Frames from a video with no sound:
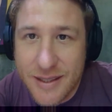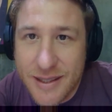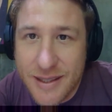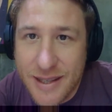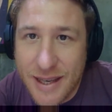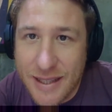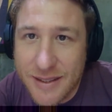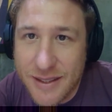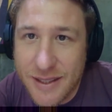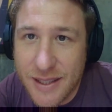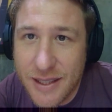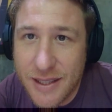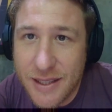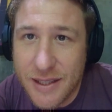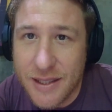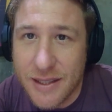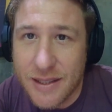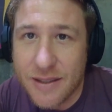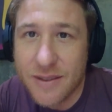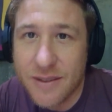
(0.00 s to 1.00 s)

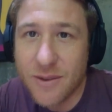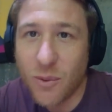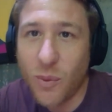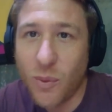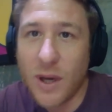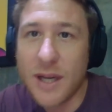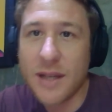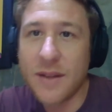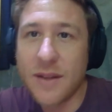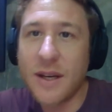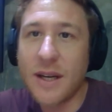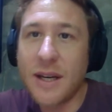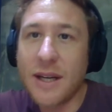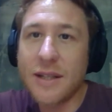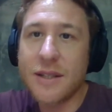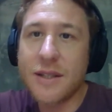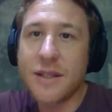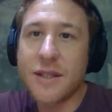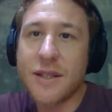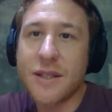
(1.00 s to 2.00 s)
Kathy, what are the
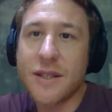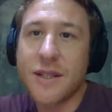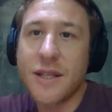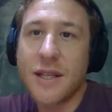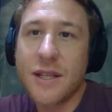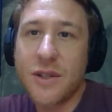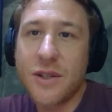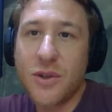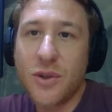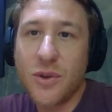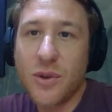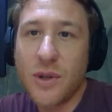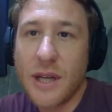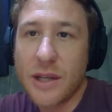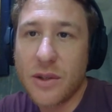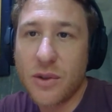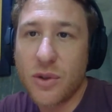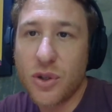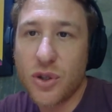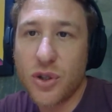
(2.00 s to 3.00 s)
lenses
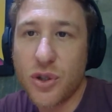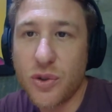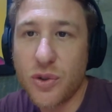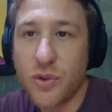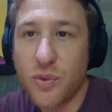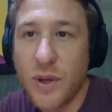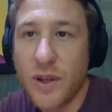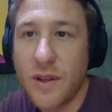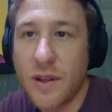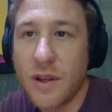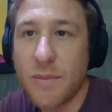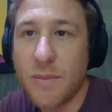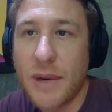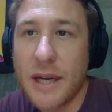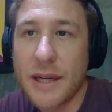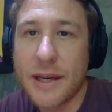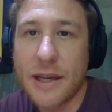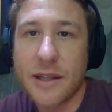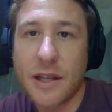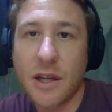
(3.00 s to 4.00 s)
you like to shoot with
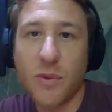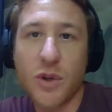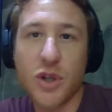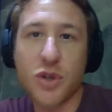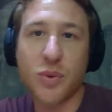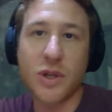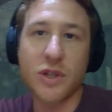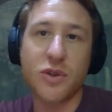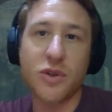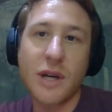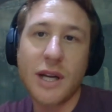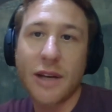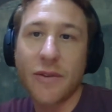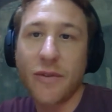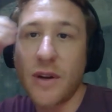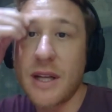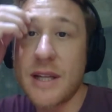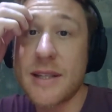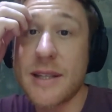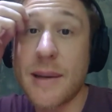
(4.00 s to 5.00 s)
in the market and which one do you
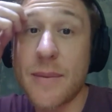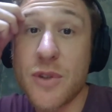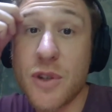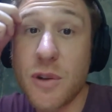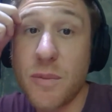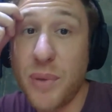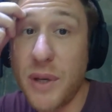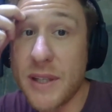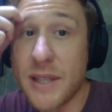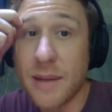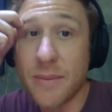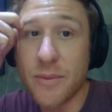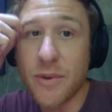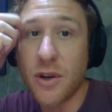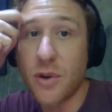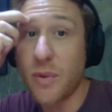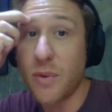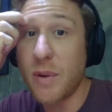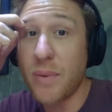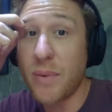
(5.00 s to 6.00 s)
like for landscape? So Pete, I'm
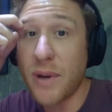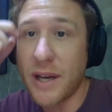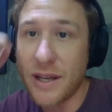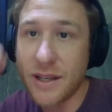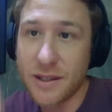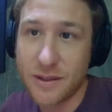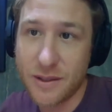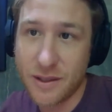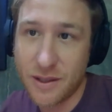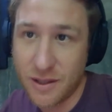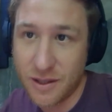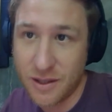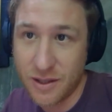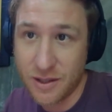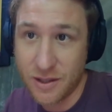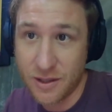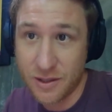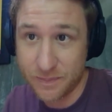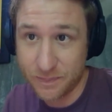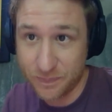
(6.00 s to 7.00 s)
gonna reply
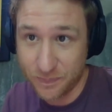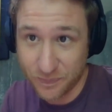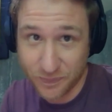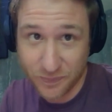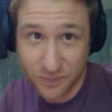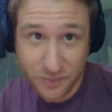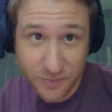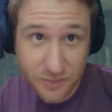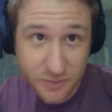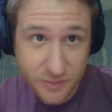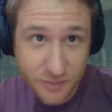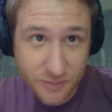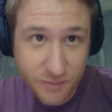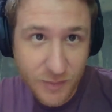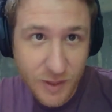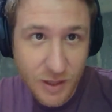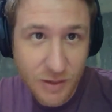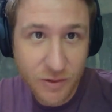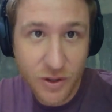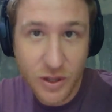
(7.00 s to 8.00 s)

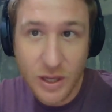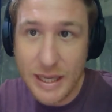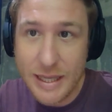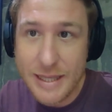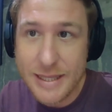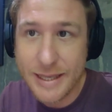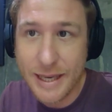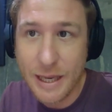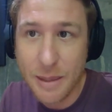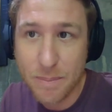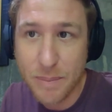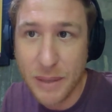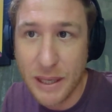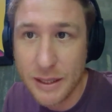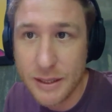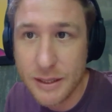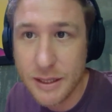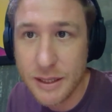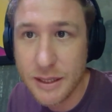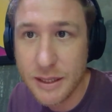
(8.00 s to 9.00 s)
for the landscape
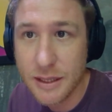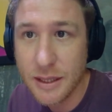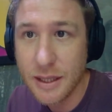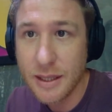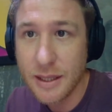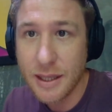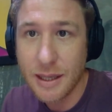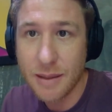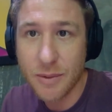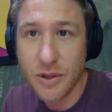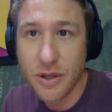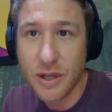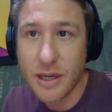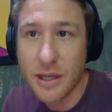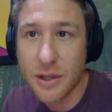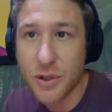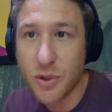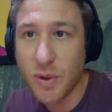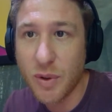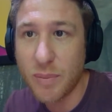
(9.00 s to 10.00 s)
part. I'm gonna
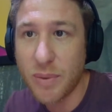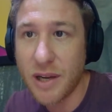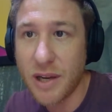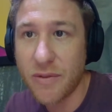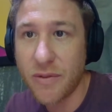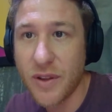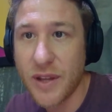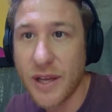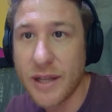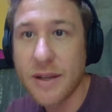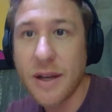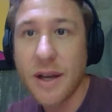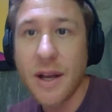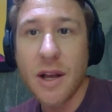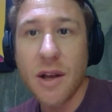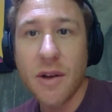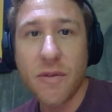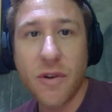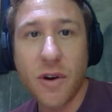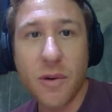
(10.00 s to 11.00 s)
let you reply for that.
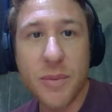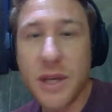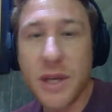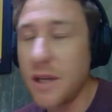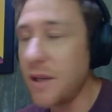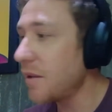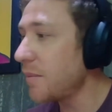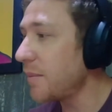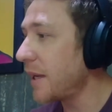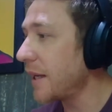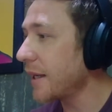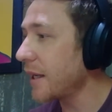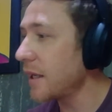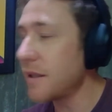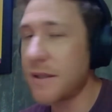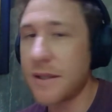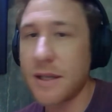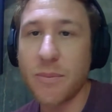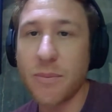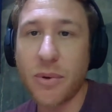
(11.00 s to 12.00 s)
For me, the market's
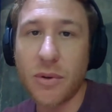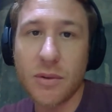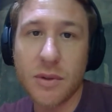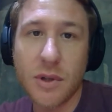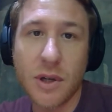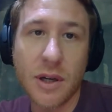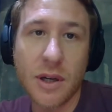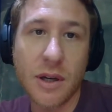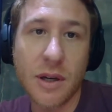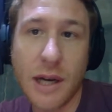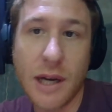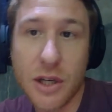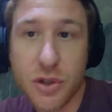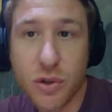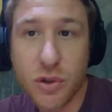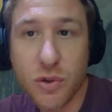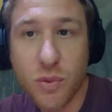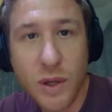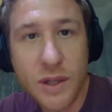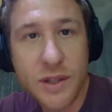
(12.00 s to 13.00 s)
simple. I
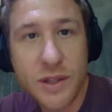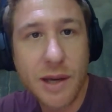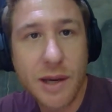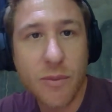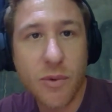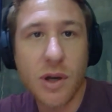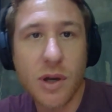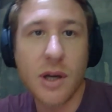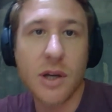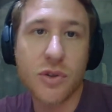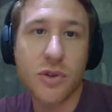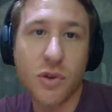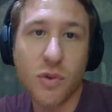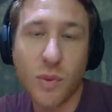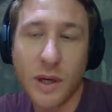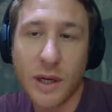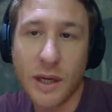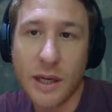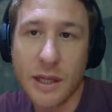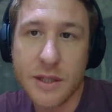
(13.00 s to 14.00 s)
shoot one camera, I shoot
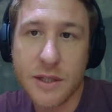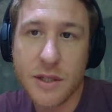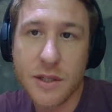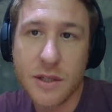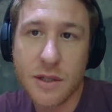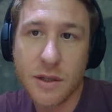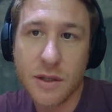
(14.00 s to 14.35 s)
one lens.